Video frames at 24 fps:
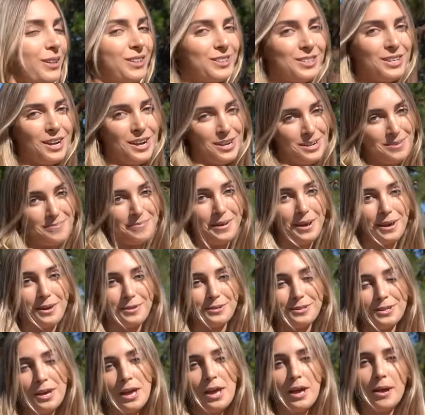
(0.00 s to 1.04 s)
gonna talk
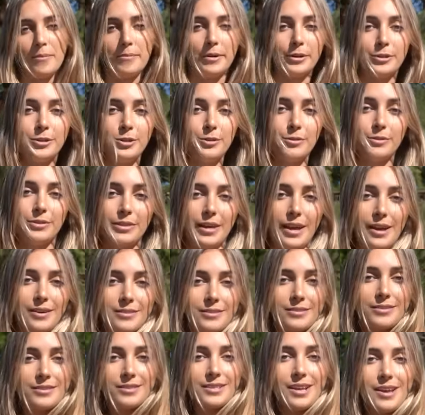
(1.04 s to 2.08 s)
about my
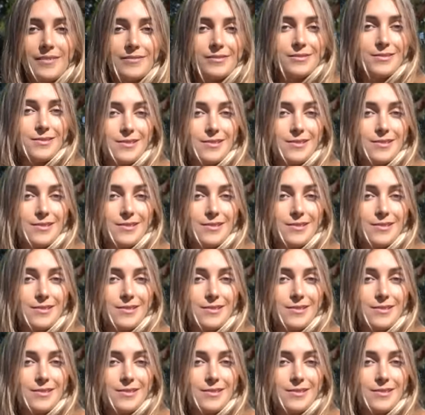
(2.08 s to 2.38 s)
2007